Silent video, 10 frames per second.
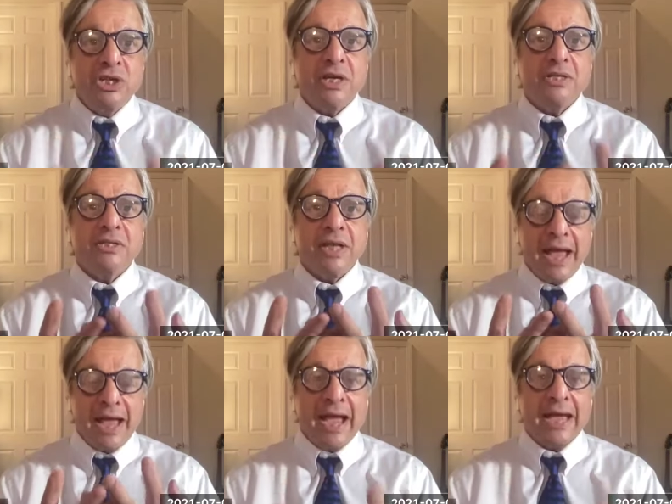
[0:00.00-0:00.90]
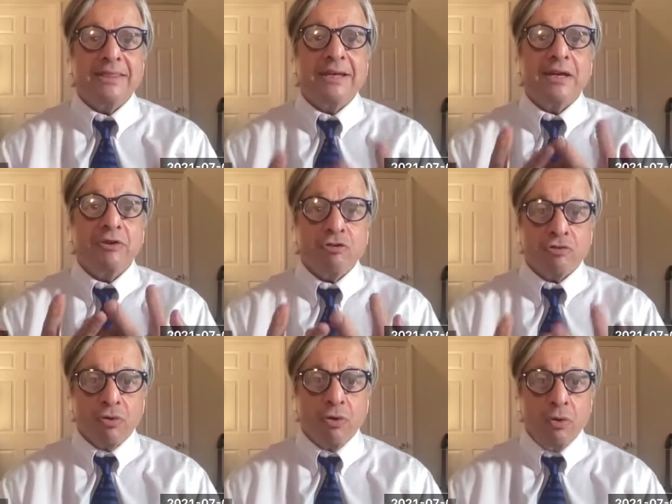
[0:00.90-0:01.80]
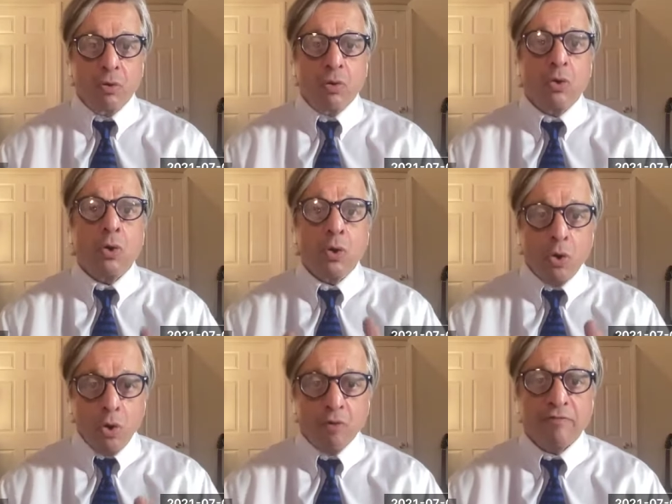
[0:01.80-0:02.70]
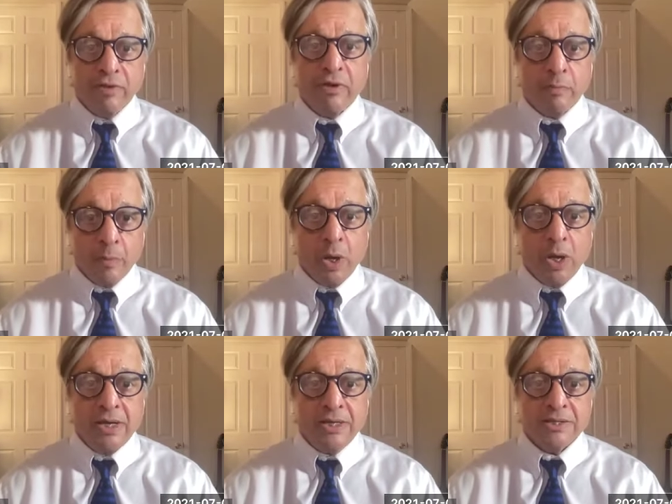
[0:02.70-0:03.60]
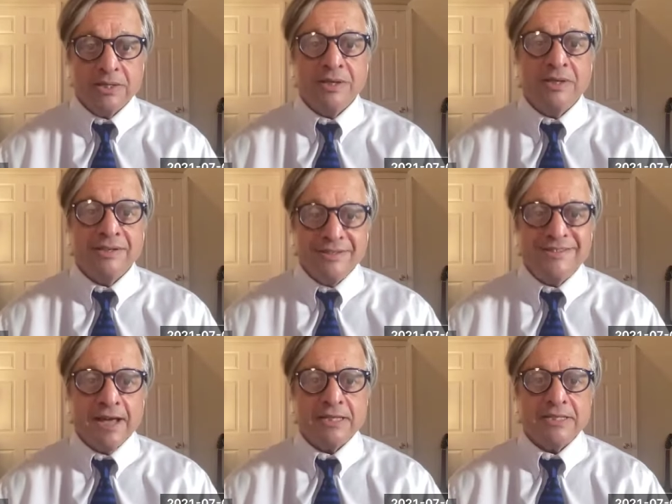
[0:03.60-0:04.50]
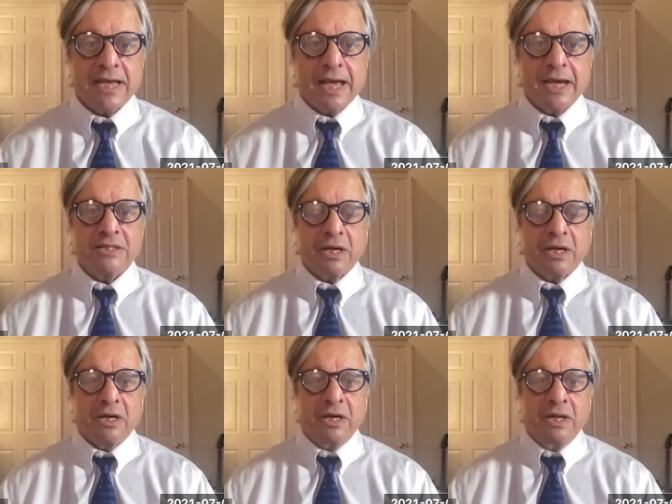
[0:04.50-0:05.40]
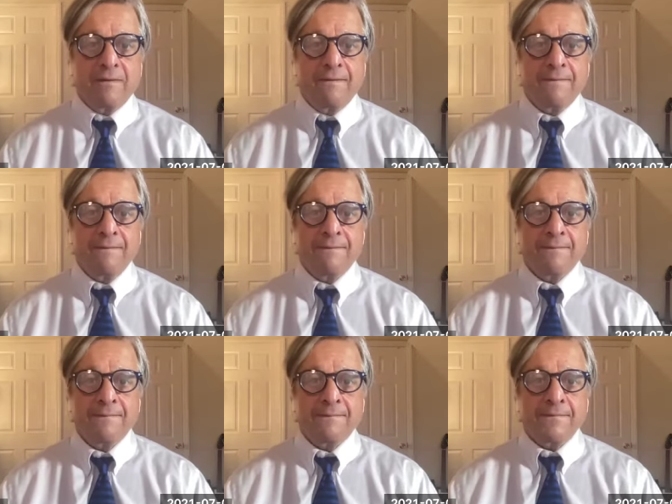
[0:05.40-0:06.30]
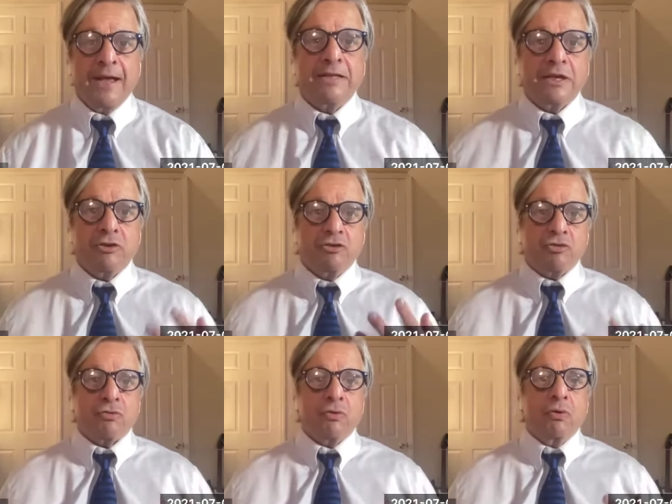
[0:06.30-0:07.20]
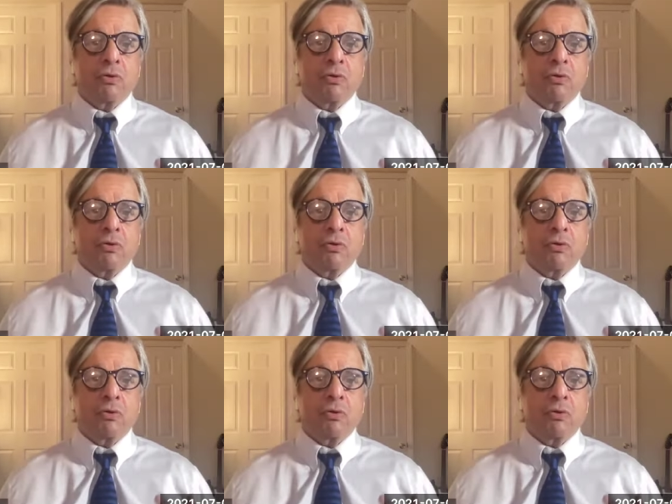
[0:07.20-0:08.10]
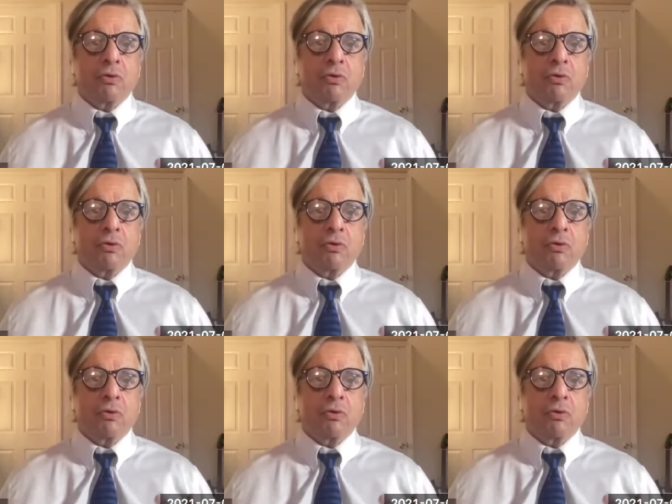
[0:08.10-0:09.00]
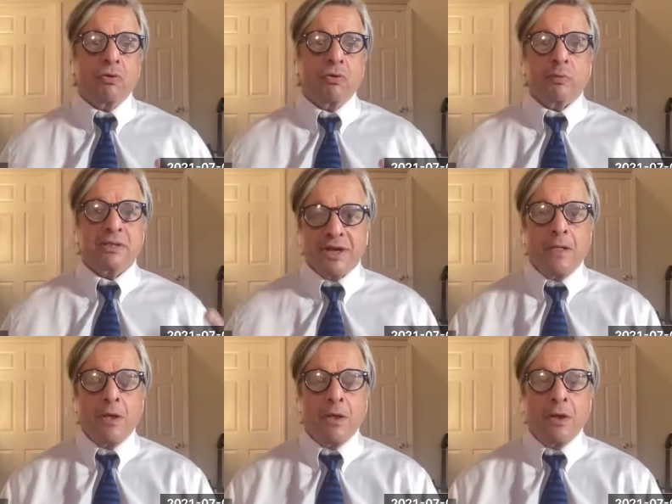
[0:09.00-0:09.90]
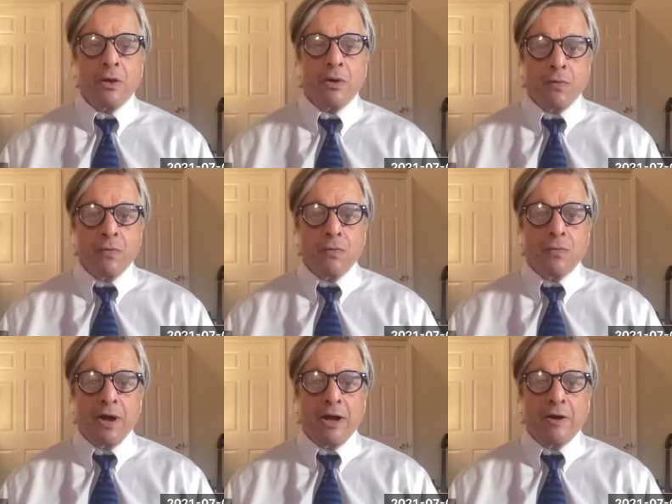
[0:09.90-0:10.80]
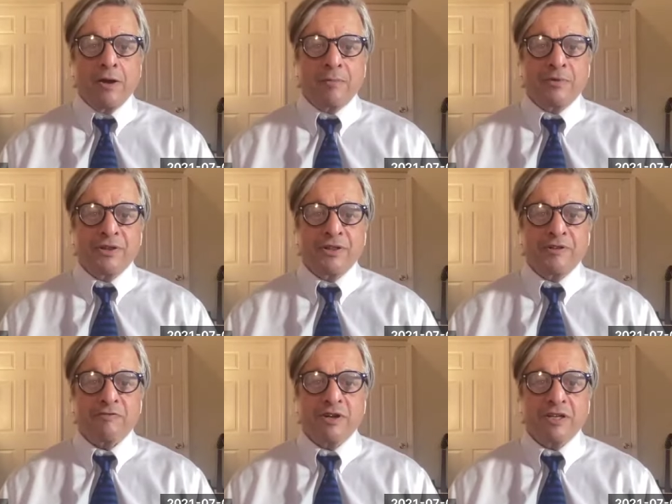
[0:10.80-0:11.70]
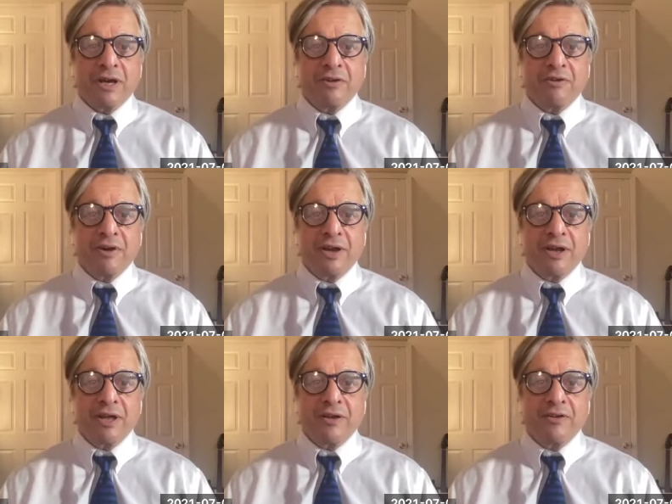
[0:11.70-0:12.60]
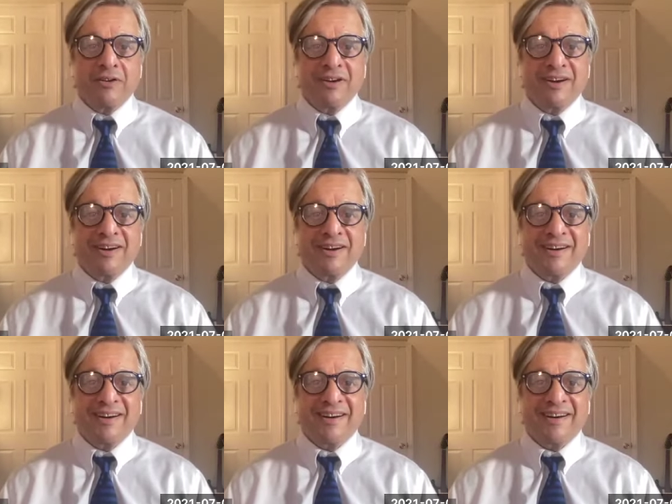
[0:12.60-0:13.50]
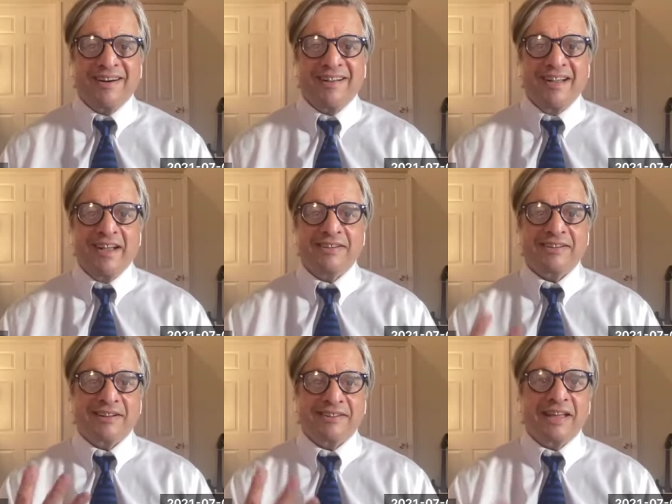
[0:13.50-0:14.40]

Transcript: just had the control over their mind not to act on it. Had the control over the mind to sit there and say, wow, I'm really freaked out right now. And